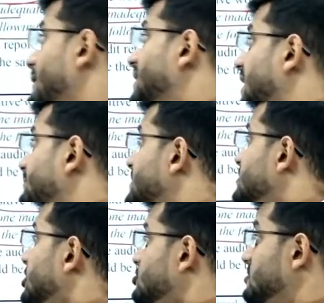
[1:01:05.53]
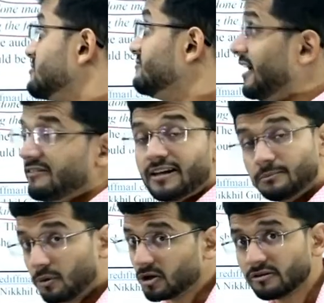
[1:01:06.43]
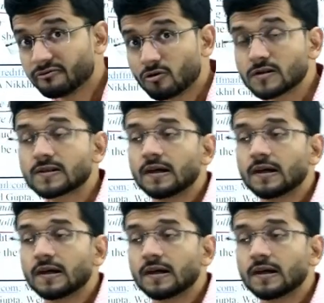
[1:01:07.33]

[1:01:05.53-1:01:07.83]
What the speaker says: Formatting and presentation is very, very important, of